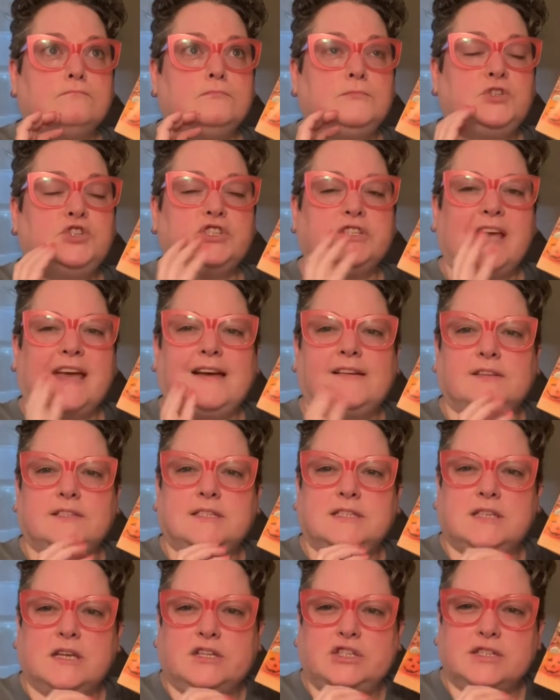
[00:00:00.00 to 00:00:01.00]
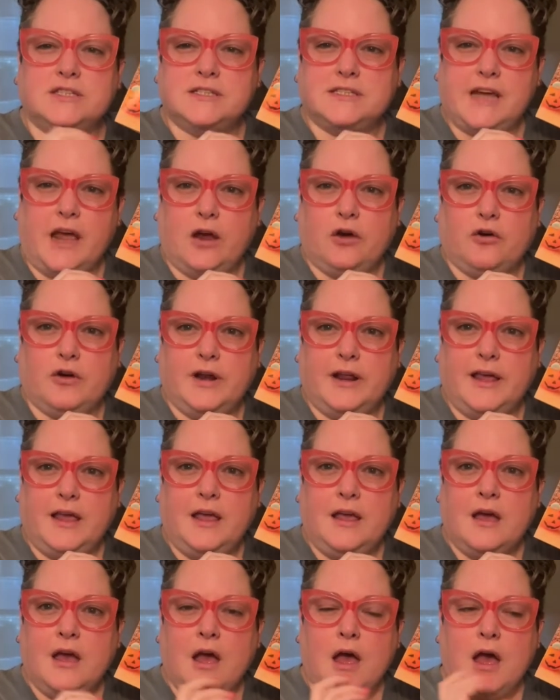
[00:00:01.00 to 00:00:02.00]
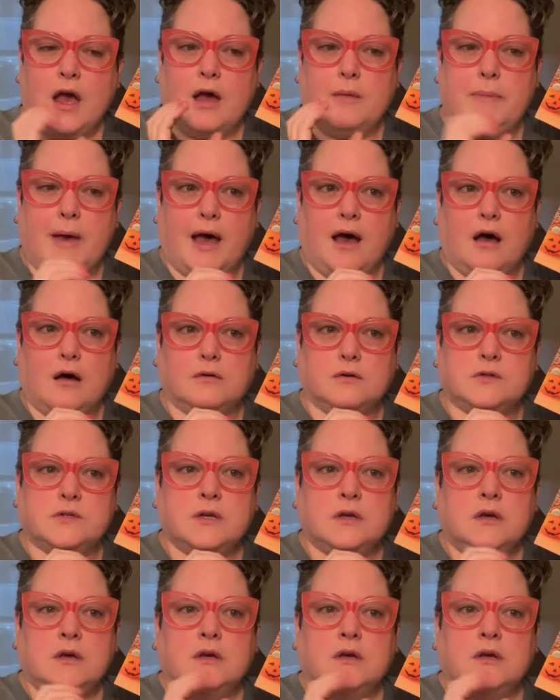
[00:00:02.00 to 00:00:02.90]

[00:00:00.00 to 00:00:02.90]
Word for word: just has such integrity about